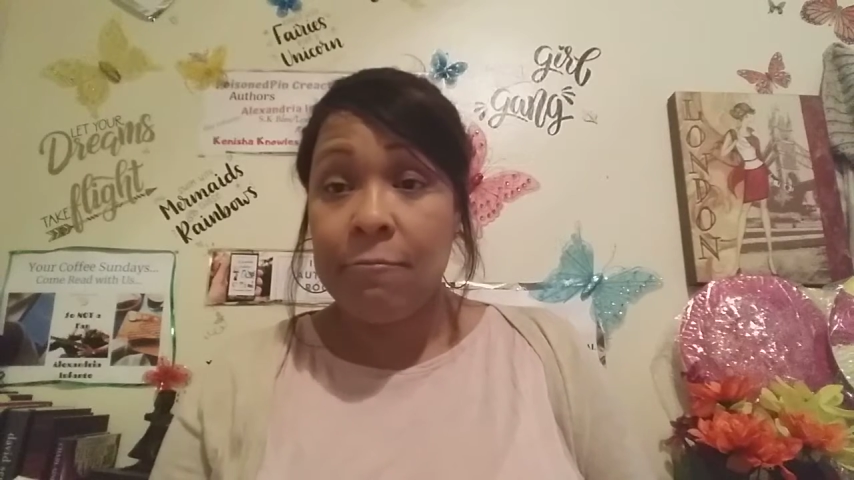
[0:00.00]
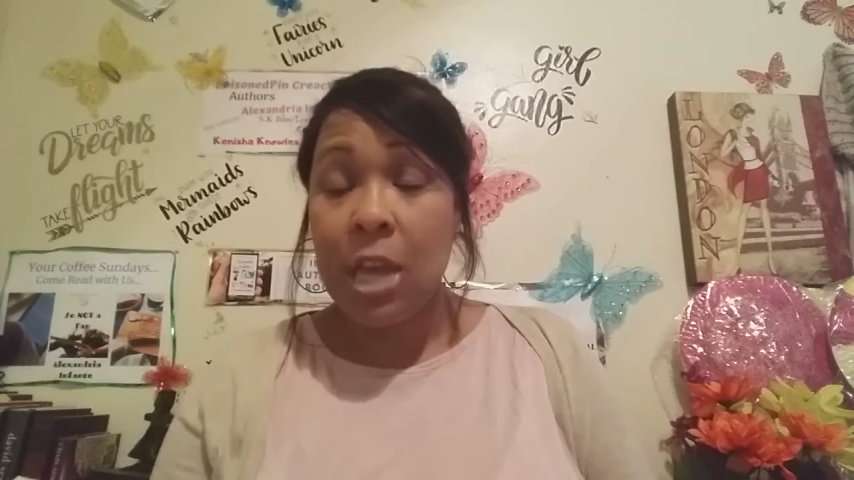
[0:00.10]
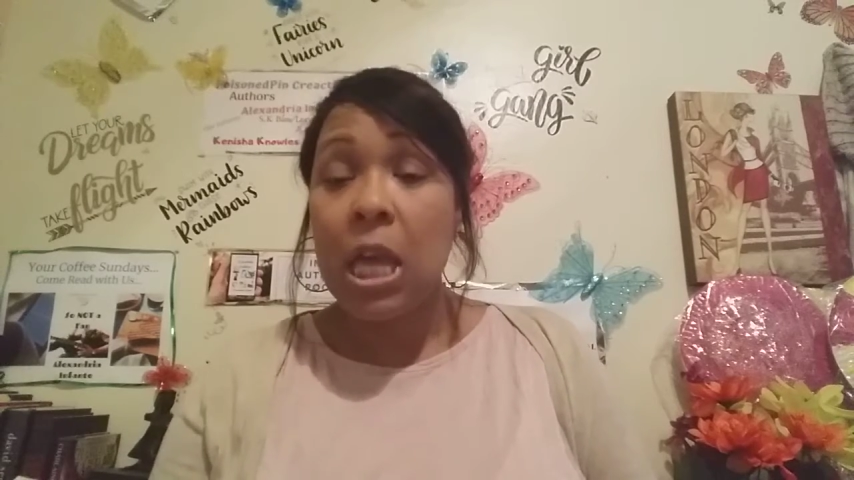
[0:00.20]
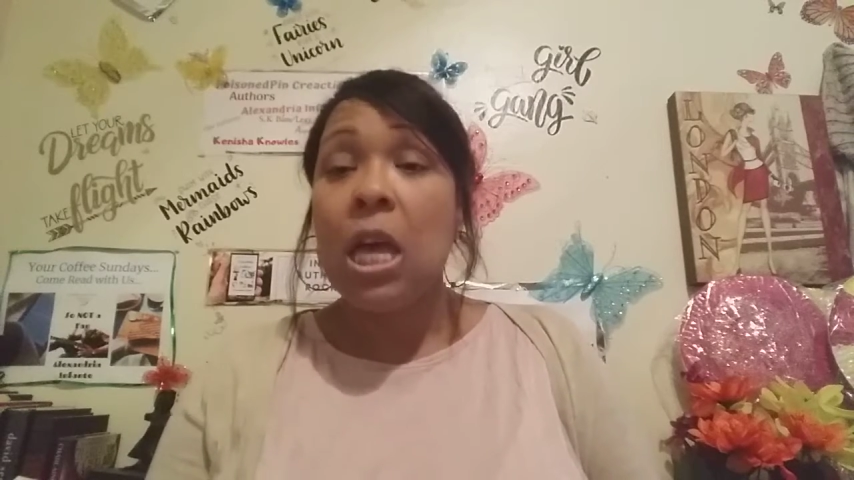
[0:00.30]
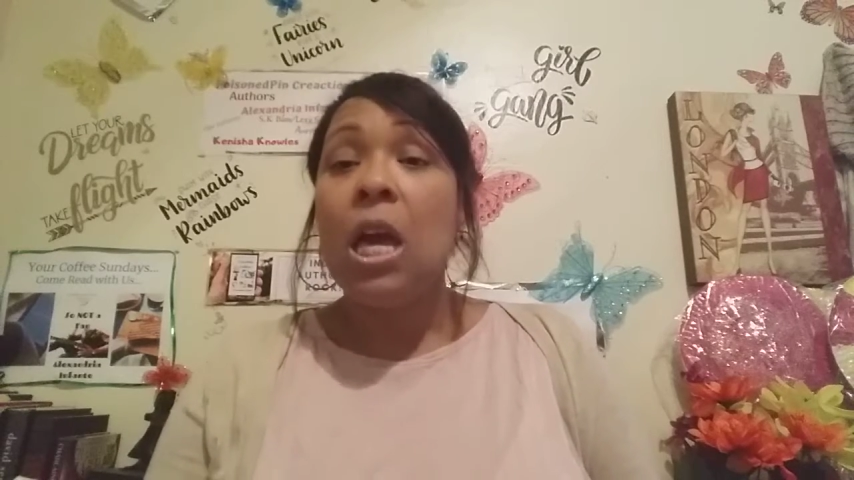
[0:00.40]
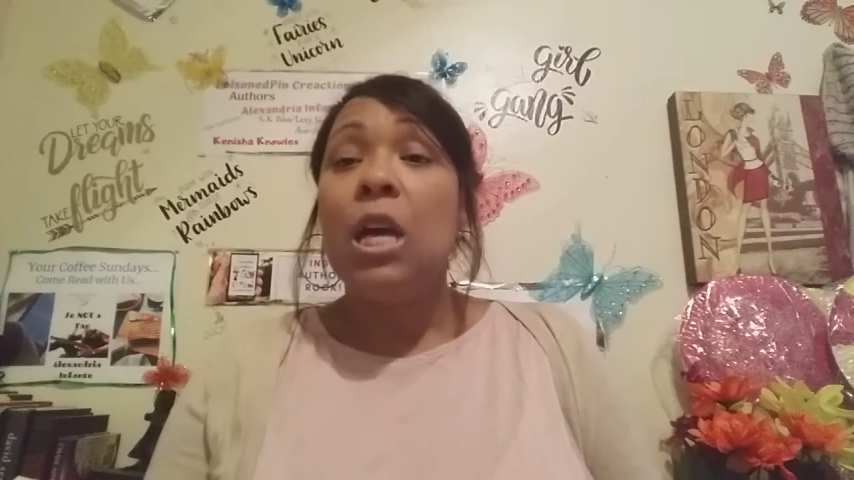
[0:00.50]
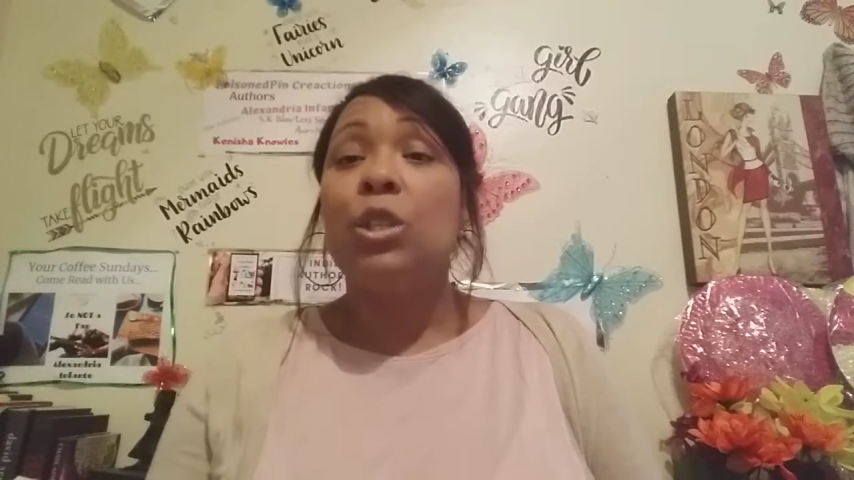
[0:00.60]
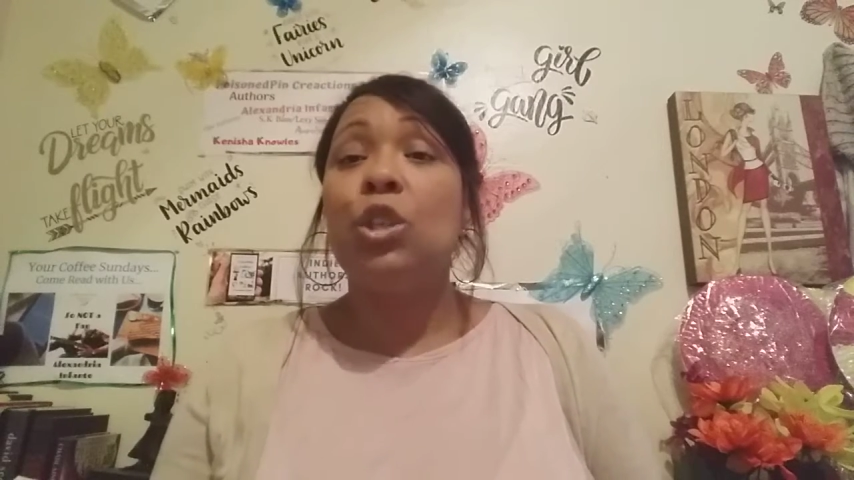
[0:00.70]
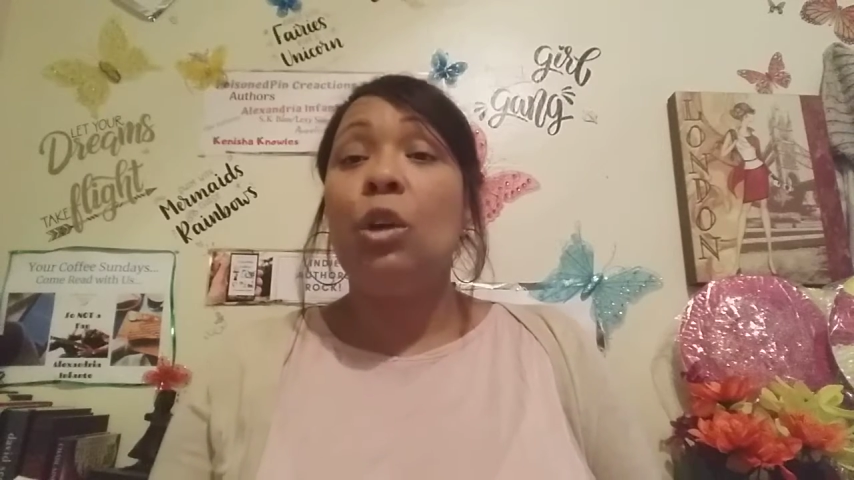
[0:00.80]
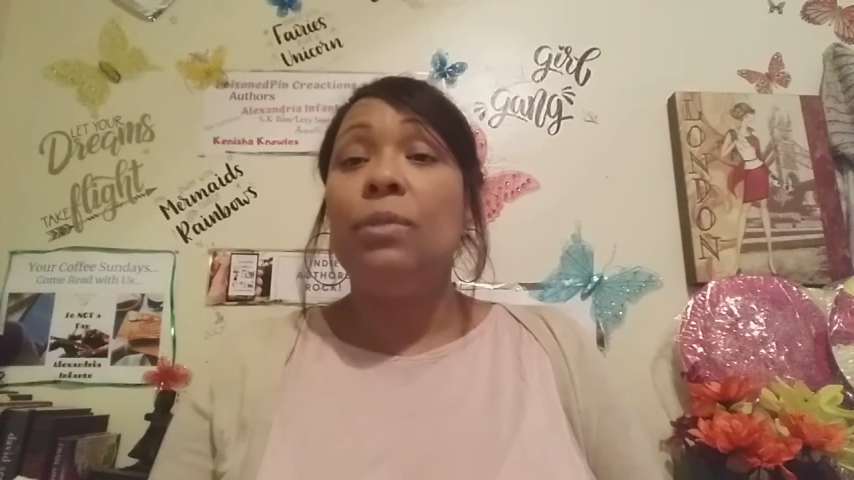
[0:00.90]
So
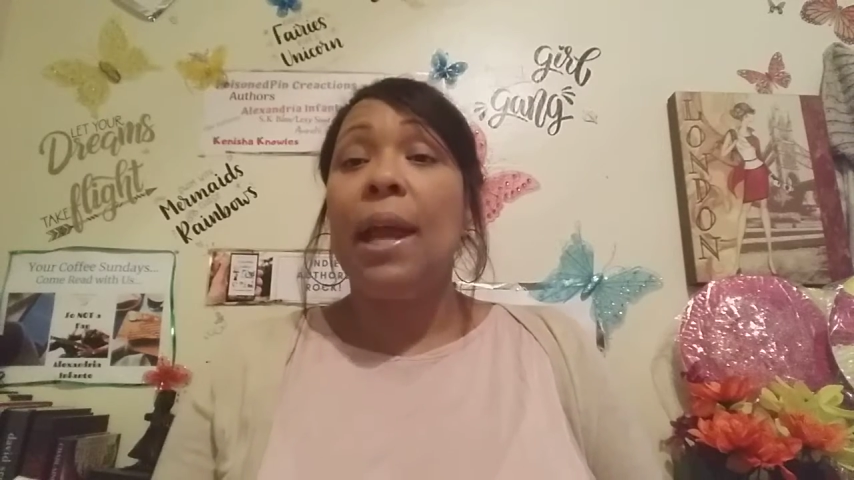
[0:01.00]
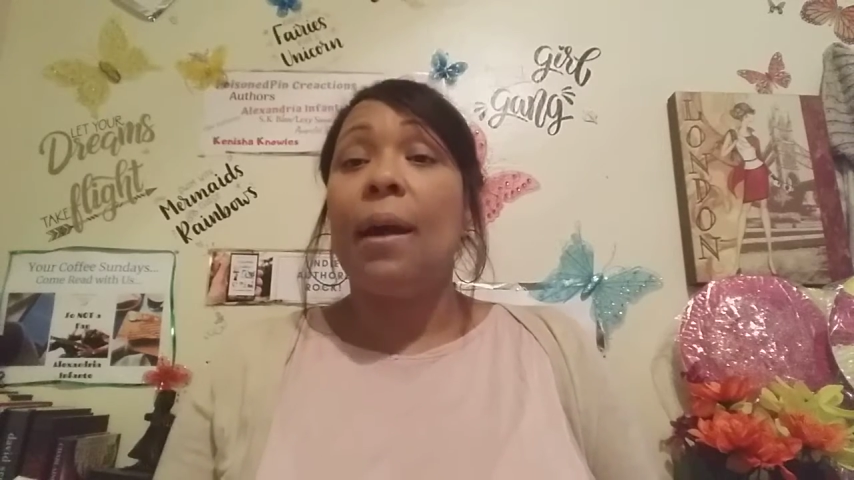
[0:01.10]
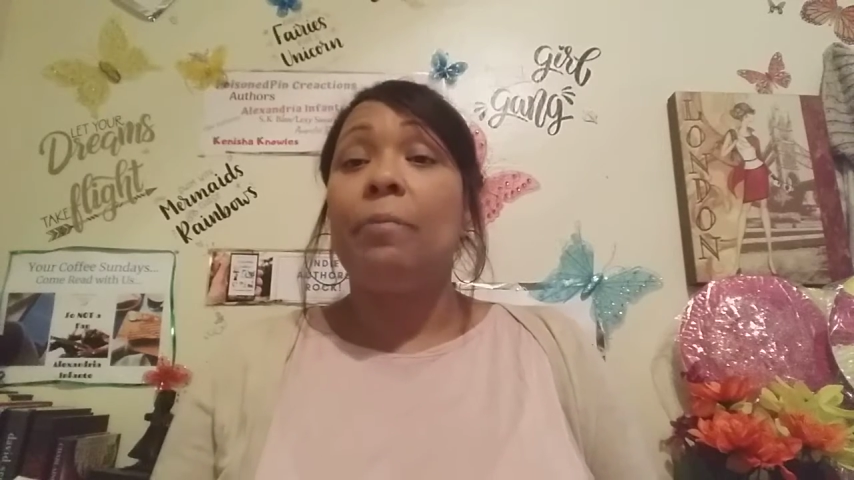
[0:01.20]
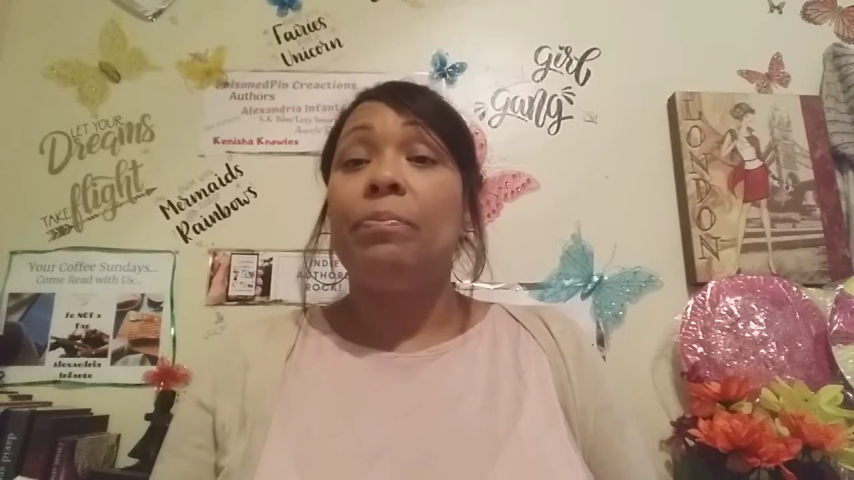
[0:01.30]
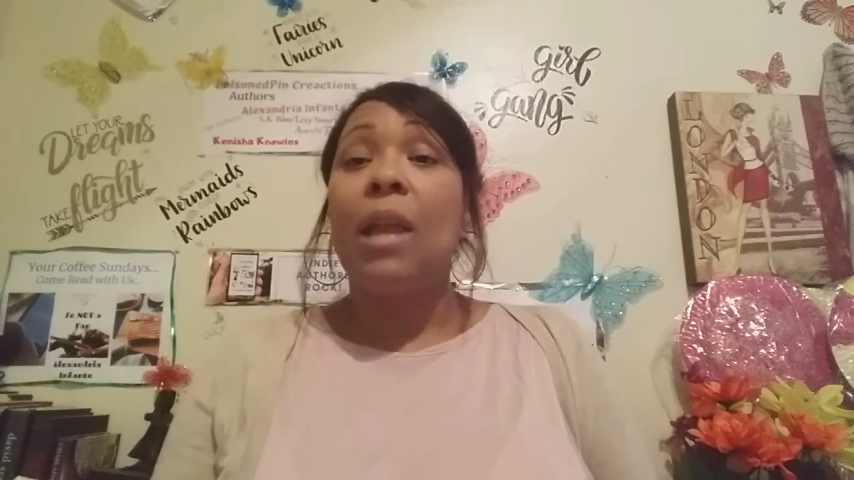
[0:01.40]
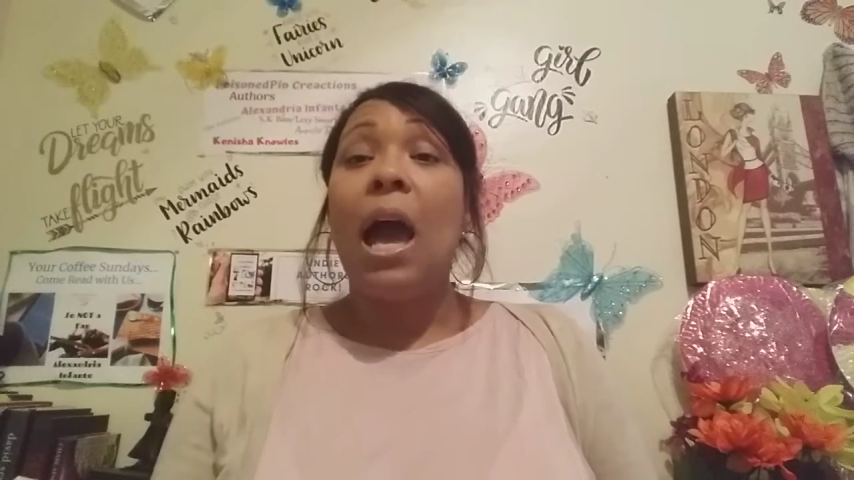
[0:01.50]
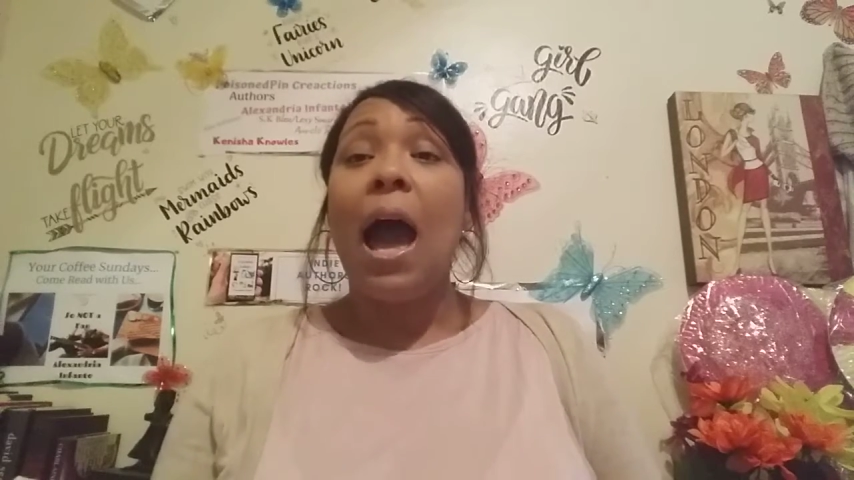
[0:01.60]
now I have